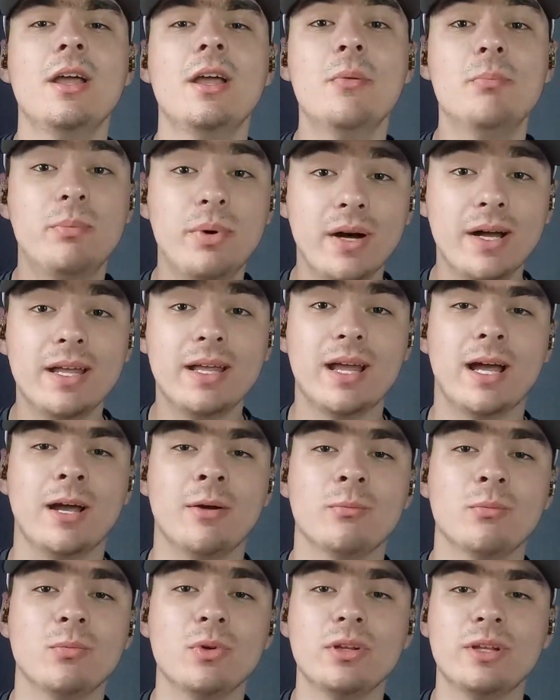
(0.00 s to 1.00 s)
But
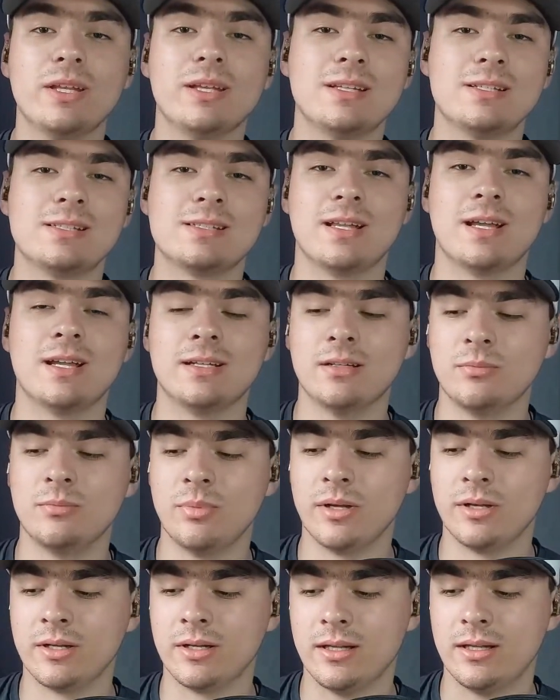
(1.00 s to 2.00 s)
I'm really excited
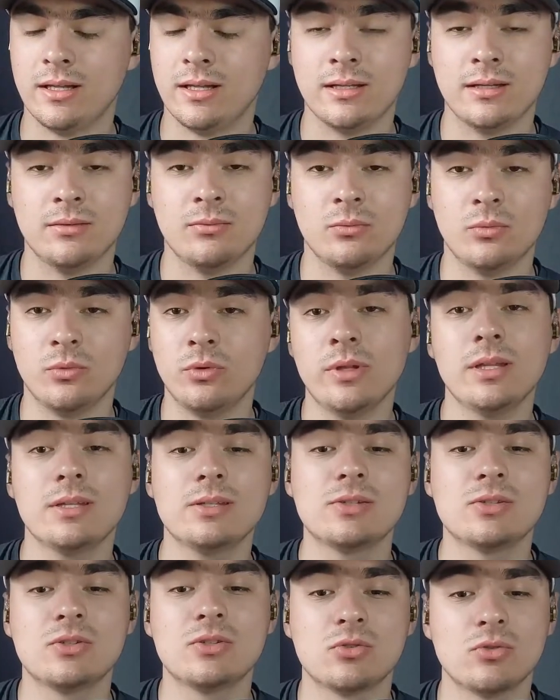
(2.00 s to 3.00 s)
about it, and we'll get
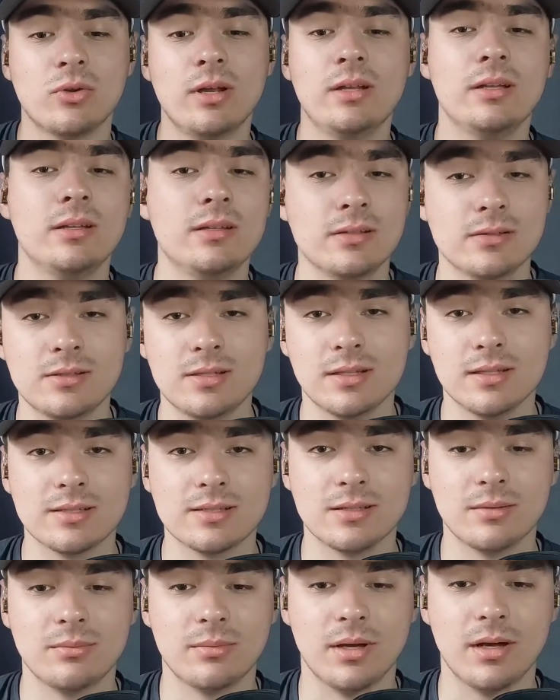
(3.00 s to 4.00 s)
straight into
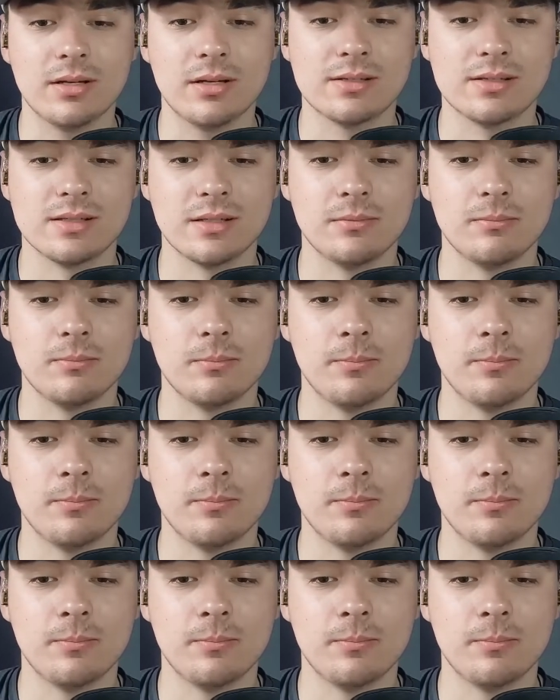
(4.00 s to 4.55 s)
this unboxing.